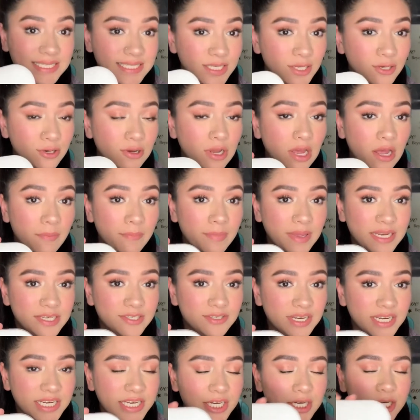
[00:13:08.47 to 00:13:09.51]
compact right
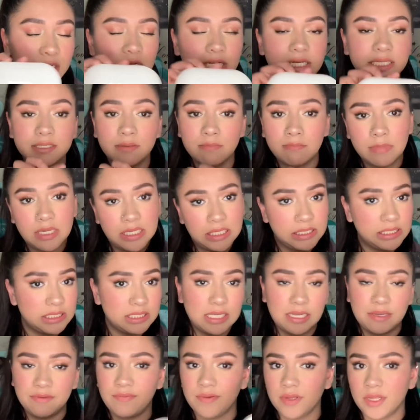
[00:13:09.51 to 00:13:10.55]
here is a must. I
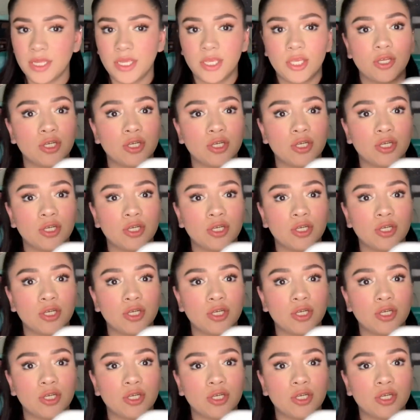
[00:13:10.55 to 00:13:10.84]
feel like you should